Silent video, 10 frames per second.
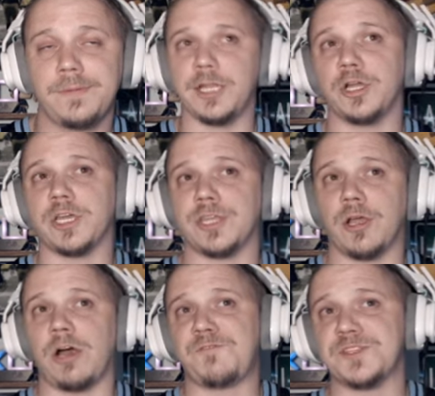Getting a look at their
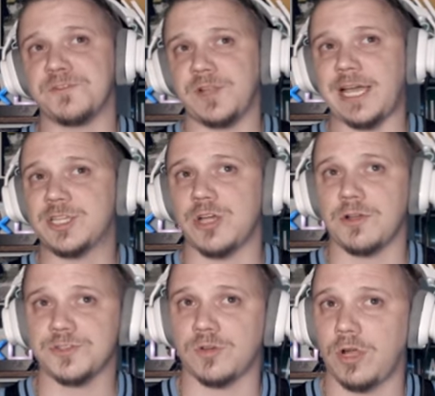offensive line,
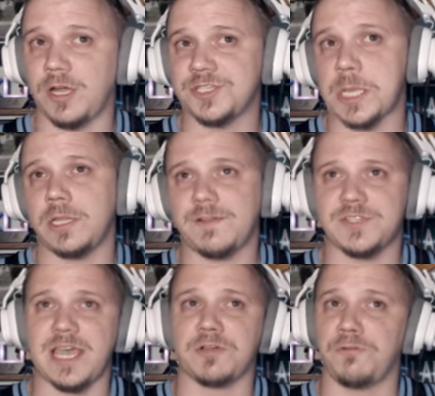Charles Cross on the left
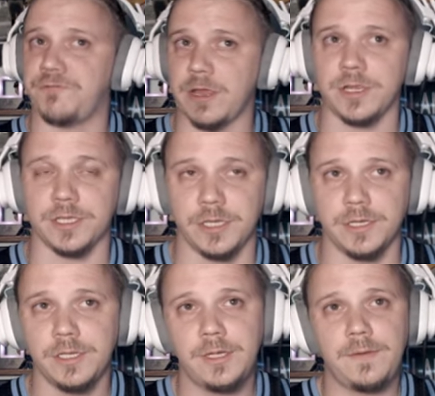tackle, very
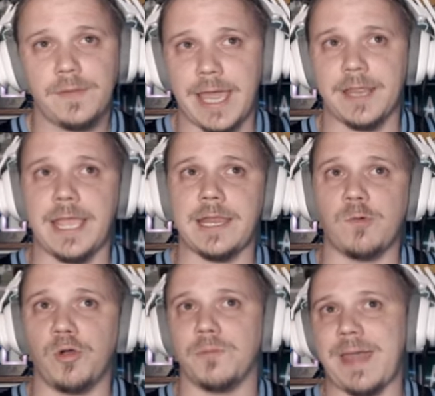good at an
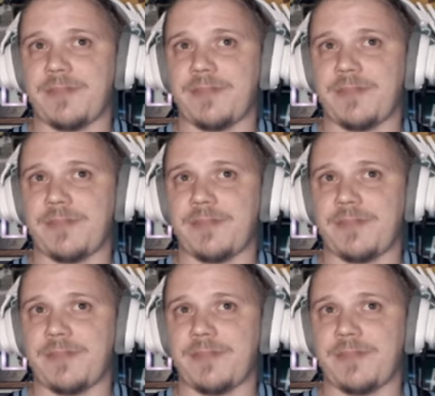81.